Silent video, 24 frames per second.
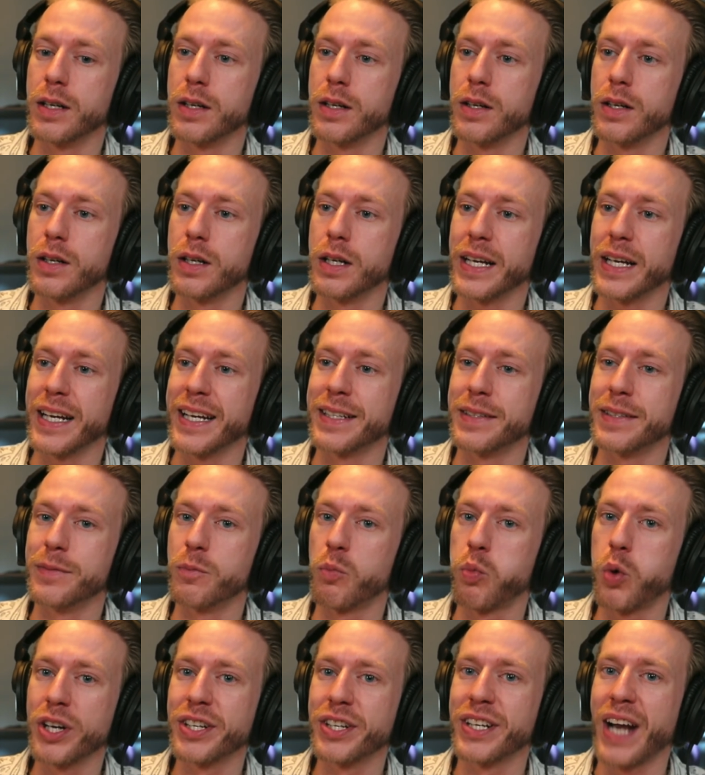it
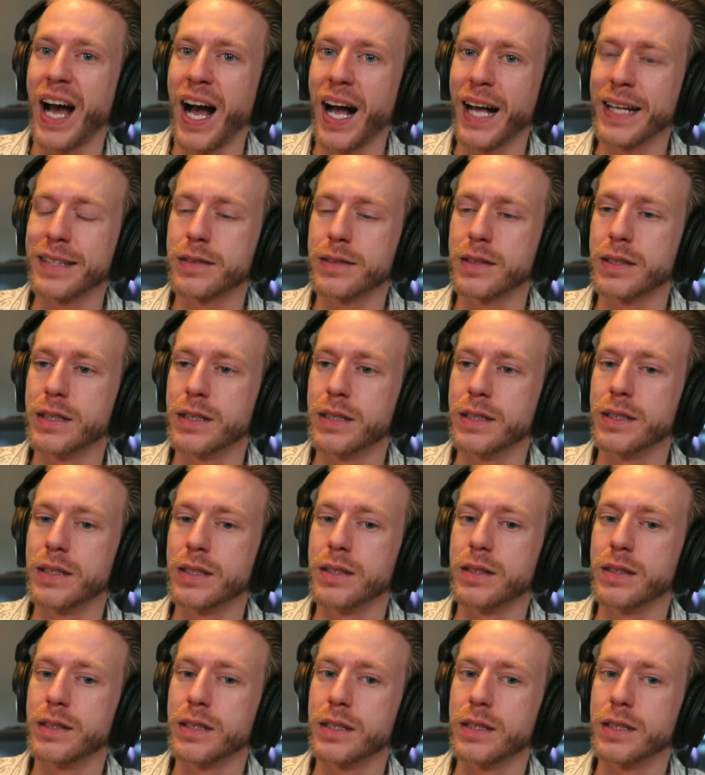would not,
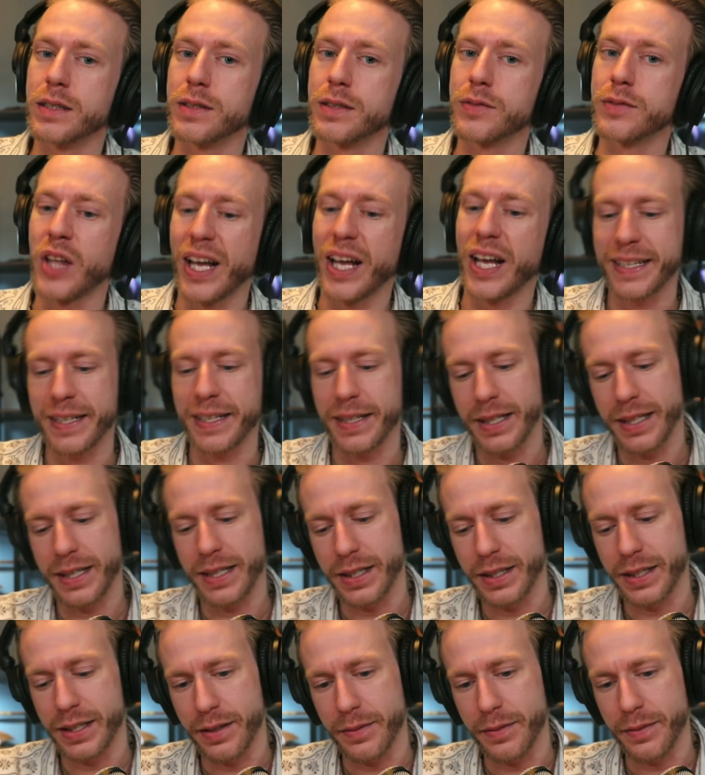like,
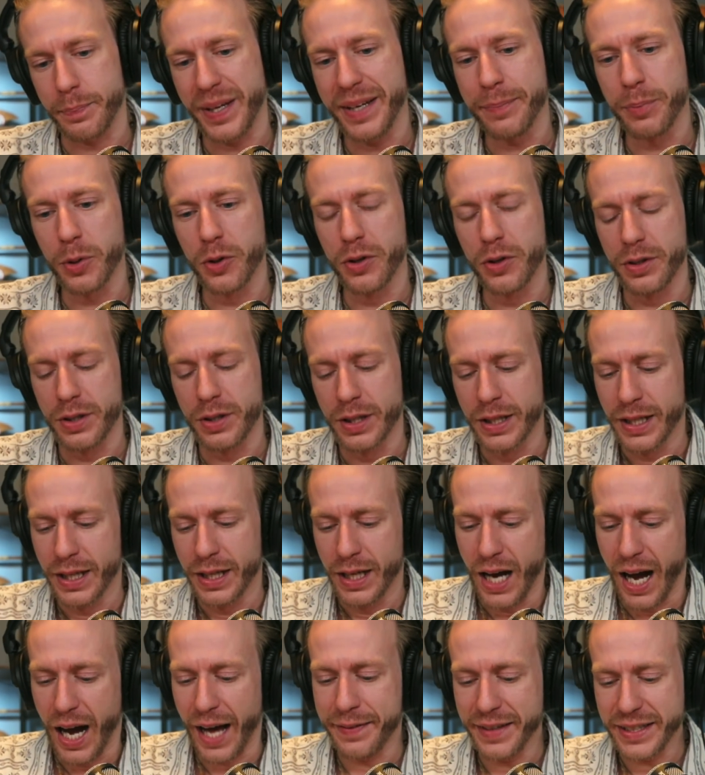people,
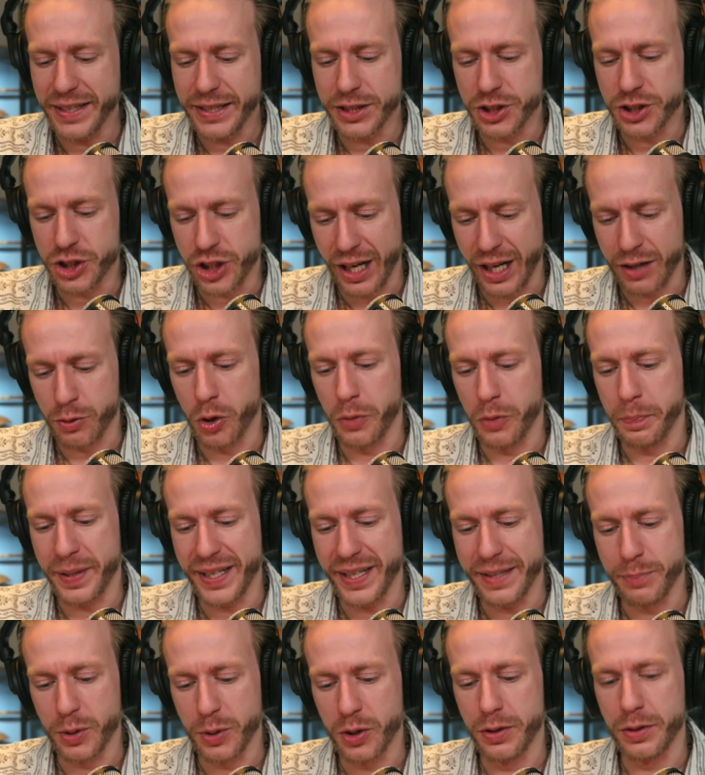I think in general,
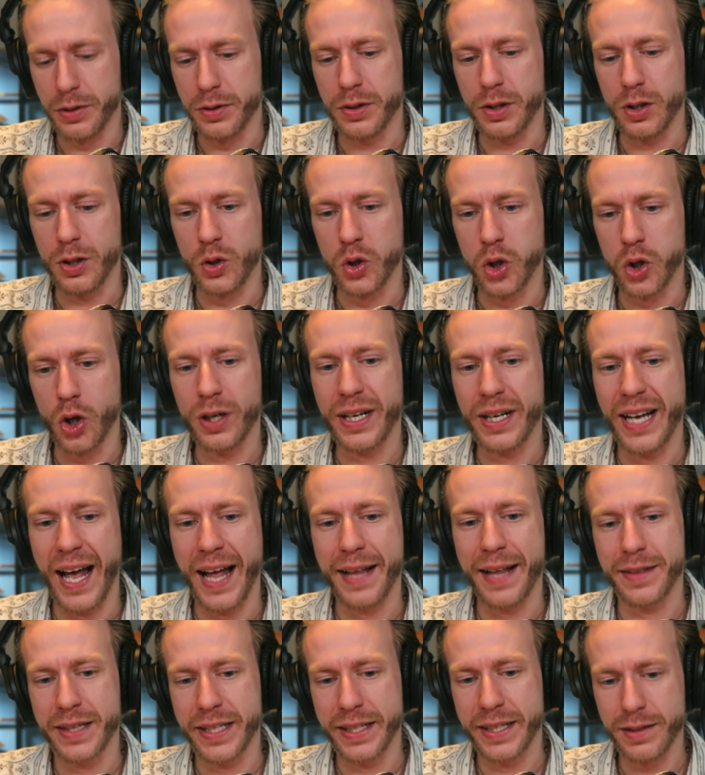people look
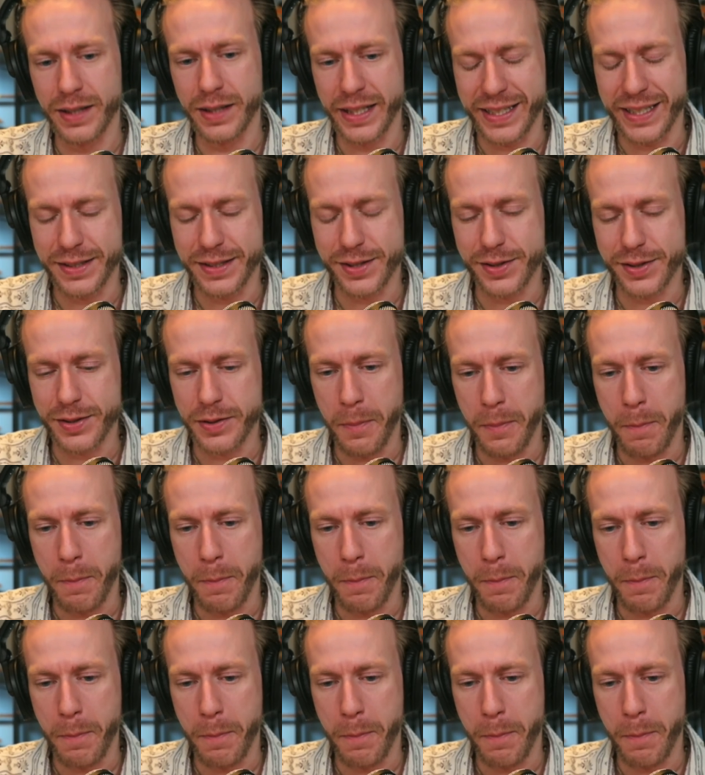at the elites